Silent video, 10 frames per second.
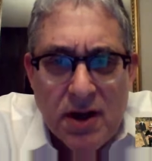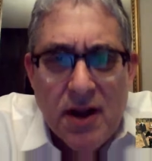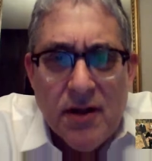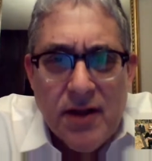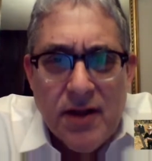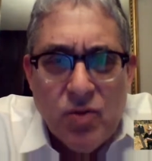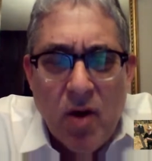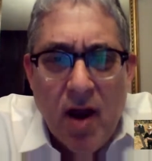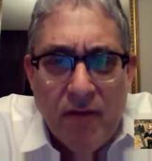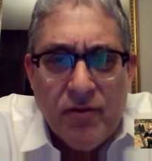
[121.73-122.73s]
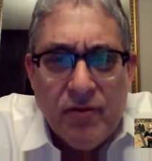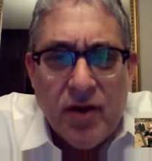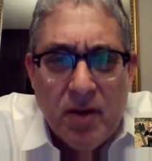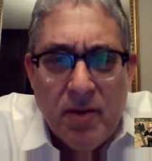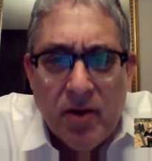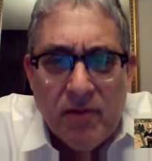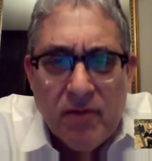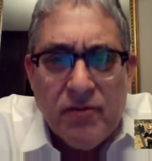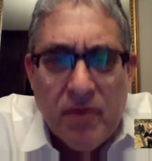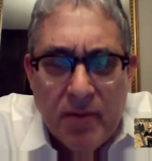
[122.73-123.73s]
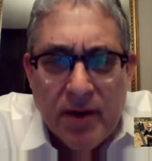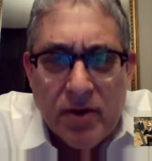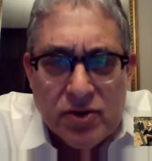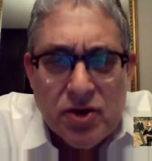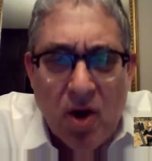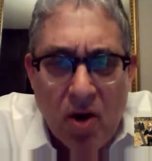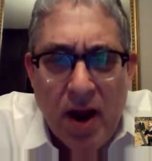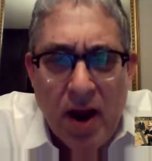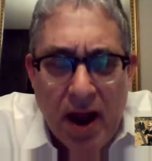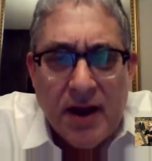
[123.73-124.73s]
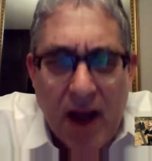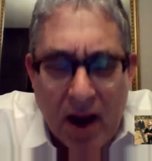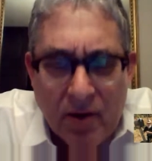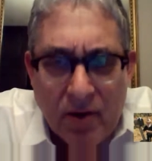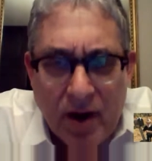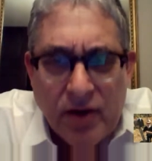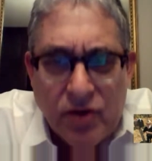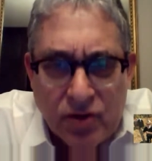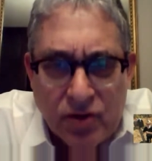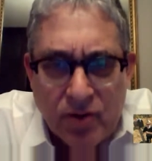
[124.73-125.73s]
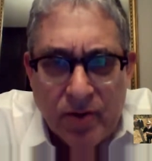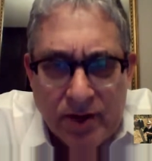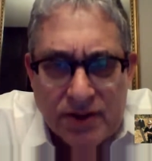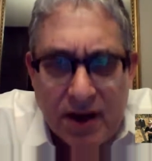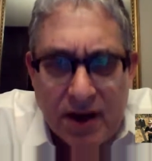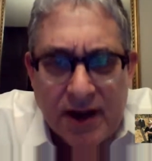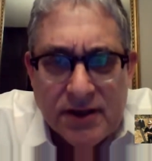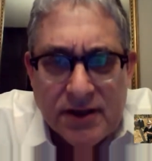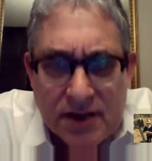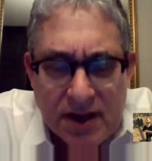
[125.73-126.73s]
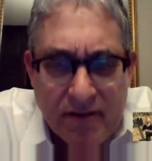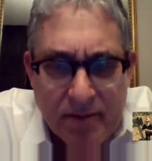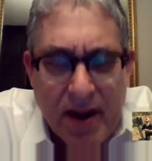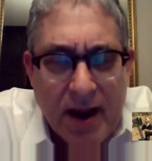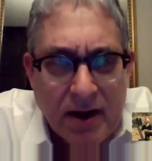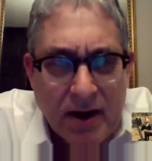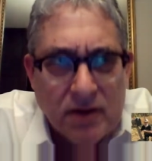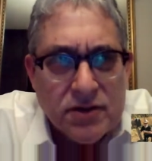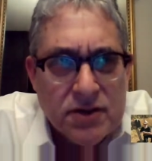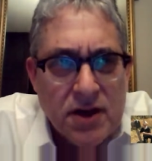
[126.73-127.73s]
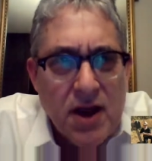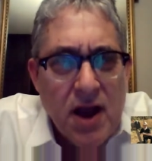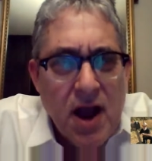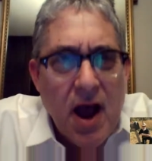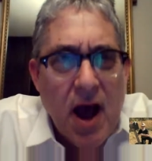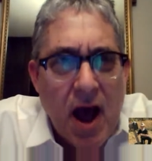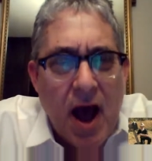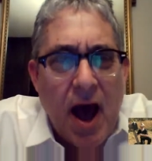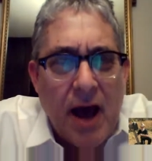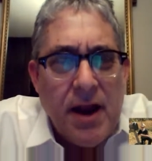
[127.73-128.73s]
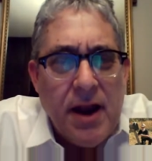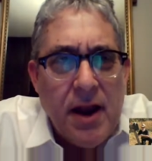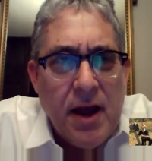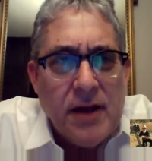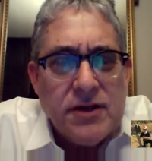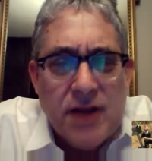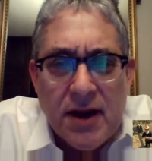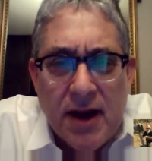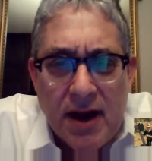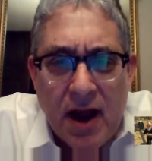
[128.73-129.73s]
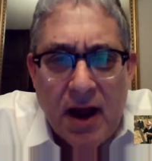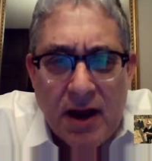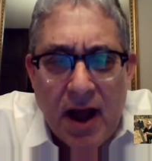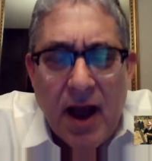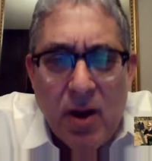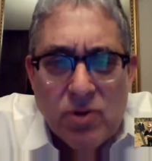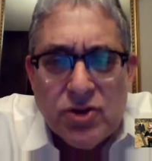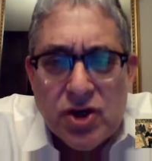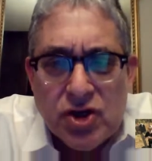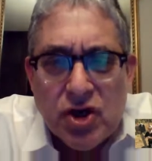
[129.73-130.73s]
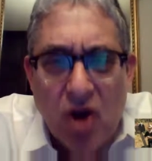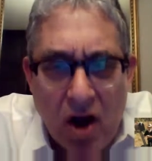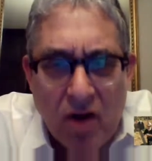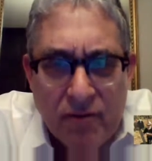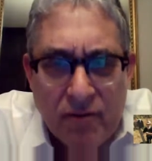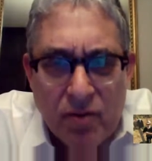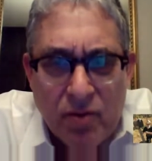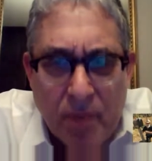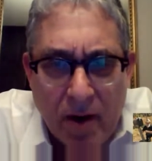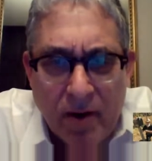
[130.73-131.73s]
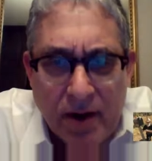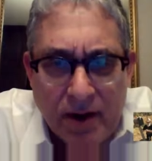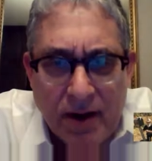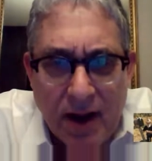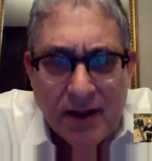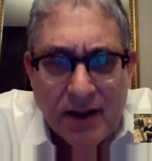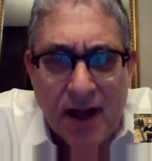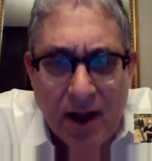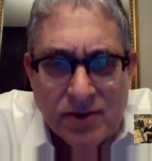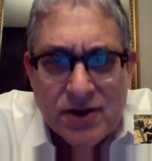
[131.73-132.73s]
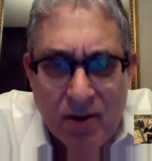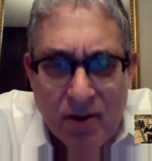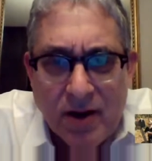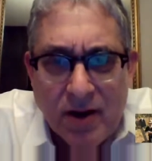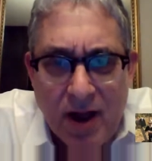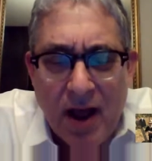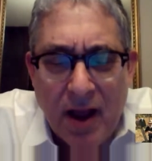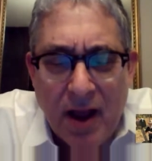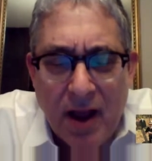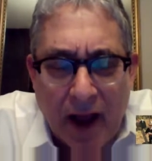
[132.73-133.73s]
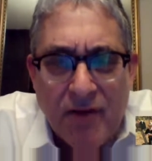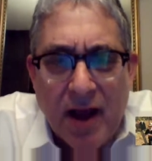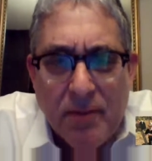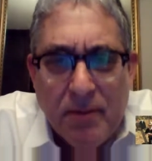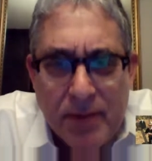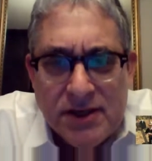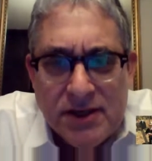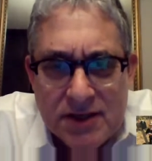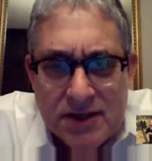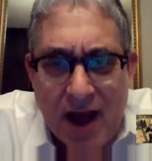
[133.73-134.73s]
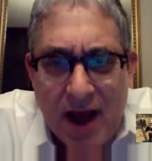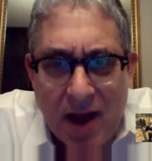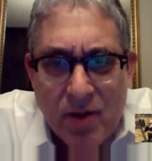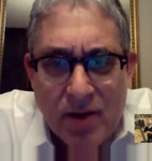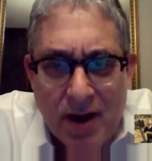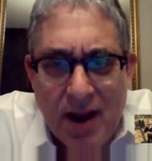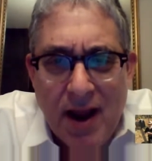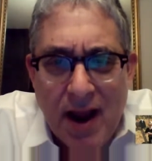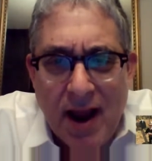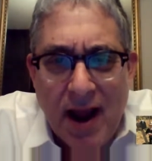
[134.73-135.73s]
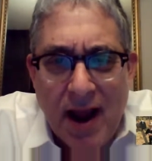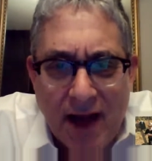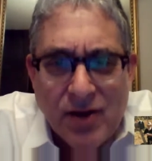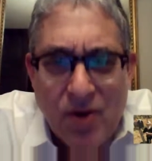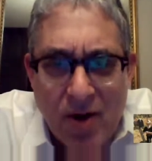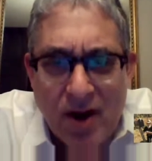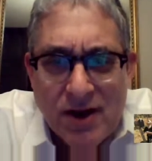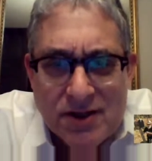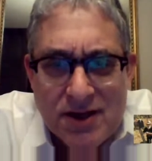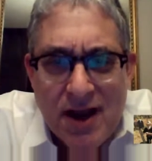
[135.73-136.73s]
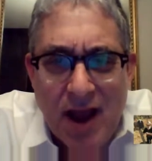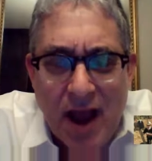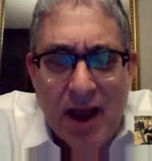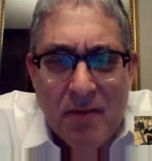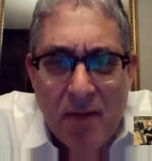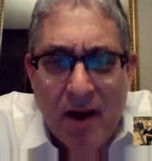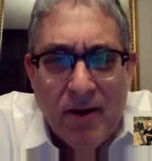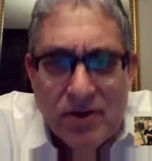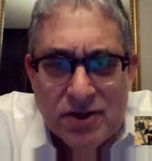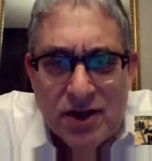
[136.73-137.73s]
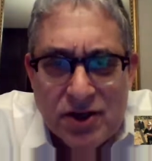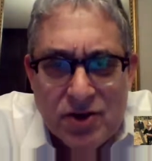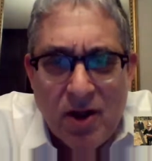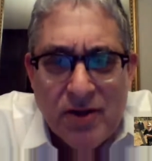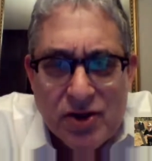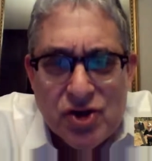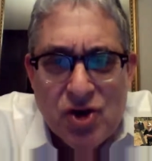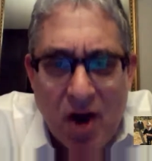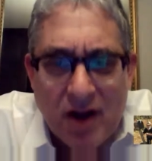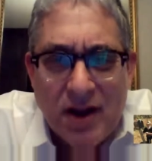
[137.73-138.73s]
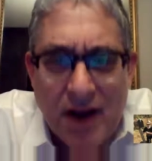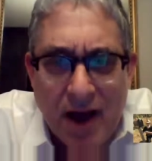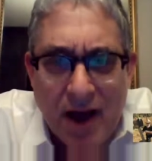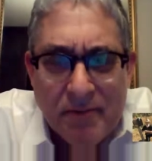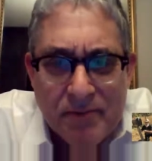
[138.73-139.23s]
That's where African-American filmmakers go and congregate during Sundance, and they have panels. On Sunday night, I host a Chicago food party at the house that I rent. I fly pizzas out and hot dogs, and Mars sends all this chocolate out.